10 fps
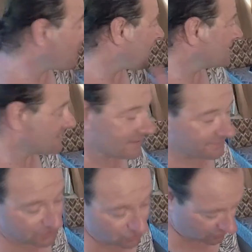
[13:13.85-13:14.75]
Back to
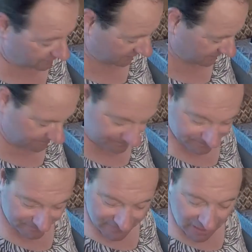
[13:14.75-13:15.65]
the photography.
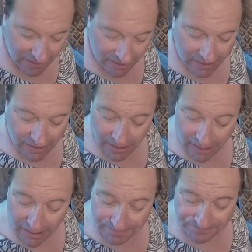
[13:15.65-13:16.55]

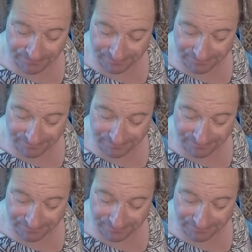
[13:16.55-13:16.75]
Um,